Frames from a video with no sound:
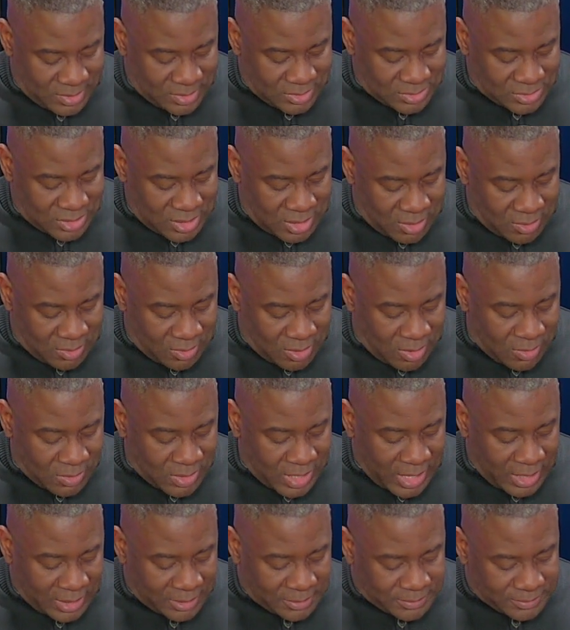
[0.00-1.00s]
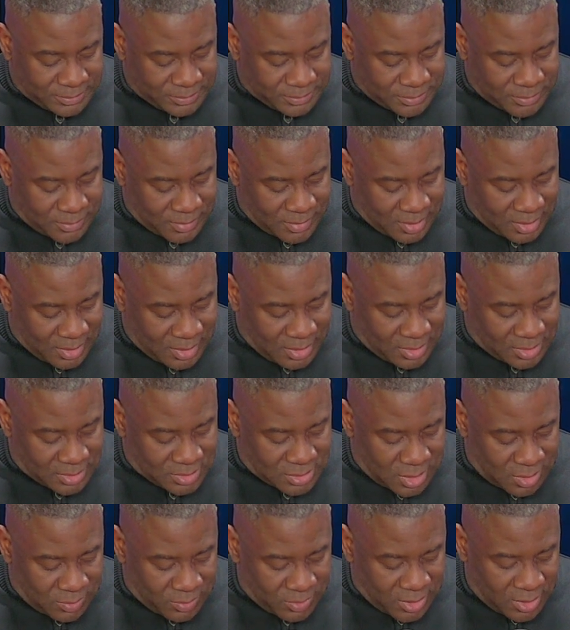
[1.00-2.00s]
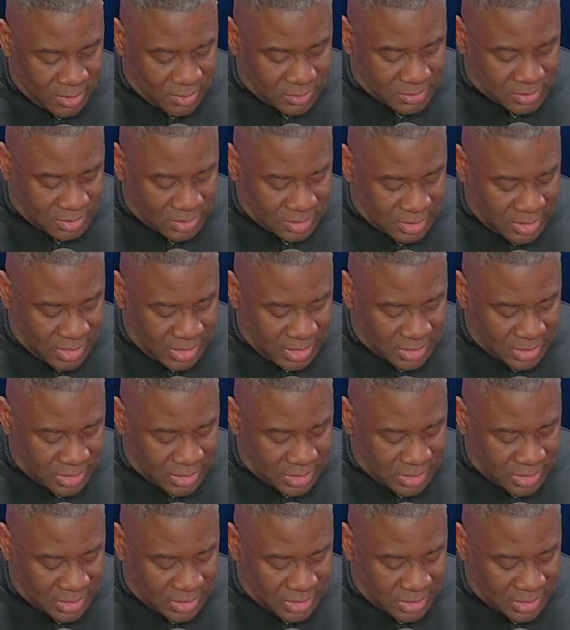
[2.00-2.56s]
So okay, so we go to the